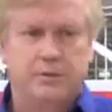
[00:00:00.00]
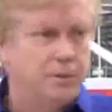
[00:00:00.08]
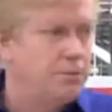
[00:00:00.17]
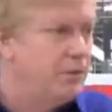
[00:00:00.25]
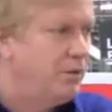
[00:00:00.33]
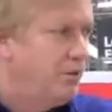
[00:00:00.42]

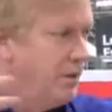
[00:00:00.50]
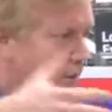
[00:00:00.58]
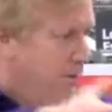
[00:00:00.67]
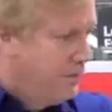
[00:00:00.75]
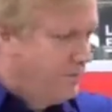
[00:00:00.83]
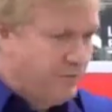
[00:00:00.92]

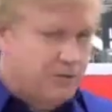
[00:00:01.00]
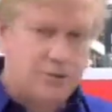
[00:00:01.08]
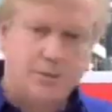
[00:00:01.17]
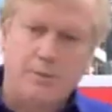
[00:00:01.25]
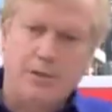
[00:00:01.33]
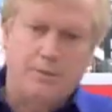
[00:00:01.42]
Folks,
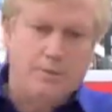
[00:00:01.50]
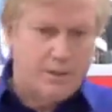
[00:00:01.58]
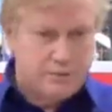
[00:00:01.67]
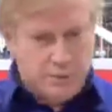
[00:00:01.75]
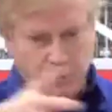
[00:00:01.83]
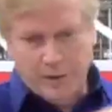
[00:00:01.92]
come on
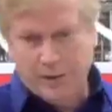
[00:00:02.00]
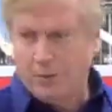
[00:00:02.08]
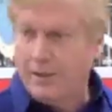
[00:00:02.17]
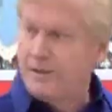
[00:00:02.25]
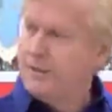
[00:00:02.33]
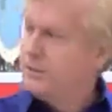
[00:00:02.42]
around, swing
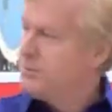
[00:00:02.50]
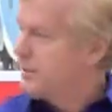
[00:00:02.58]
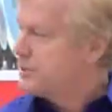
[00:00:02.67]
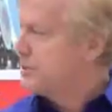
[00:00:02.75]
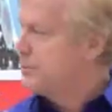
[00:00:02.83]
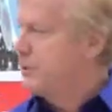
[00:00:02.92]
around here and
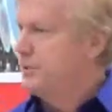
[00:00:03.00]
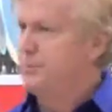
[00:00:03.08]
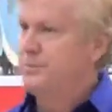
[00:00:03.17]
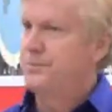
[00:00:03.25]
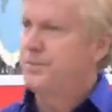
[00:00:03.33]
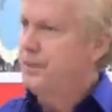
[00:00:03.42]
make some room.
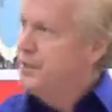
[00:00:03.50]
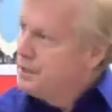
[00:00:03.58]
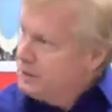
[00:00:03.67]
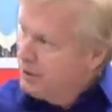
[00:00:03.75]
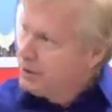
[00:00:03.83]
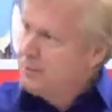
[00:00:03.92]

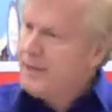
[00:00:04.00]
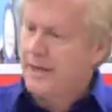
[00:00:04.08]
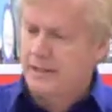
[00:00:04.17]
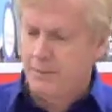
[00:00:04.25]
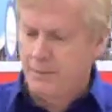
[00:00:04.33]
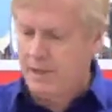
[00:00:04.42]
Go in the
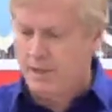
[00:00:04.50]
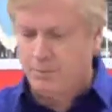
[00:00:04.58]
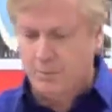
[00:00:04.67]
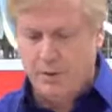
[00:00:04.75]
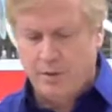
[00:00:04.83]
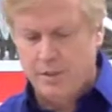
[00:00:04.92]
back, come on
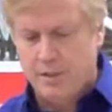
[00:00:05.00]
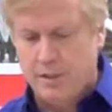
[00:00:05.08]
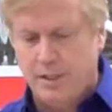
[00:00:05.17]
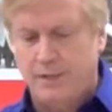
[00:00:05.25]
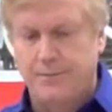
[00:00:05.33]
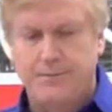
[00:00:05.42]
up where you can
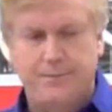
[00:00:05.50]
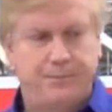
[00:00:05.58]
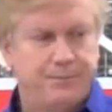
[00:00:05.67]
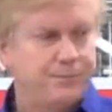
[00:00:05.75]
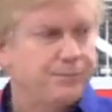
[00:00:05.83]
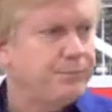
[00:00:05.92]
see.
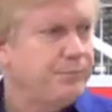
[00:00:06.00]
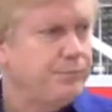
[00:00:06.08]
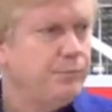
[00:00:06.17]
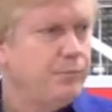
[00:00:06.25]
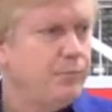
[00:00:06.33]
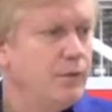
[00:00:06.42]

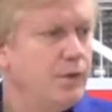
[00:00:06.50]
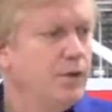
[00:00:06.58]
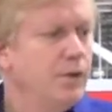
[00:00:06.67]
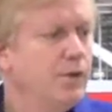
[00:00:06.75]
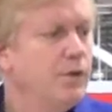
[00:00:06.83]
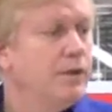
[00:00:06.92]

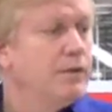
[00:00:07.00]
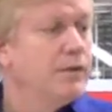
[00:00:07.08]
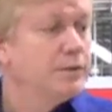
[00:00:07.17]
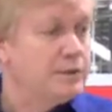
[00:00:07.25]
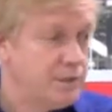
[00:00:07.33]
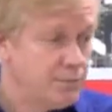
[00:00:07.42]
You
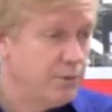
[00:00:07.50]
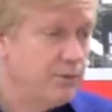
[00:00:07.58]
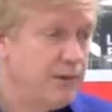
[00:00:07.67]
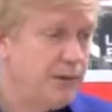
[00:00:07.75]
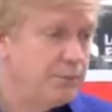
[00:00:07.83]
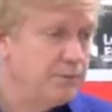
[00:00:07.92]
think's that real
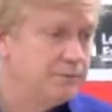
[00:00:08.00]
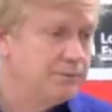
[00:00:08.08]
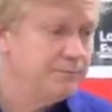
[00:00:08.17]
hammer?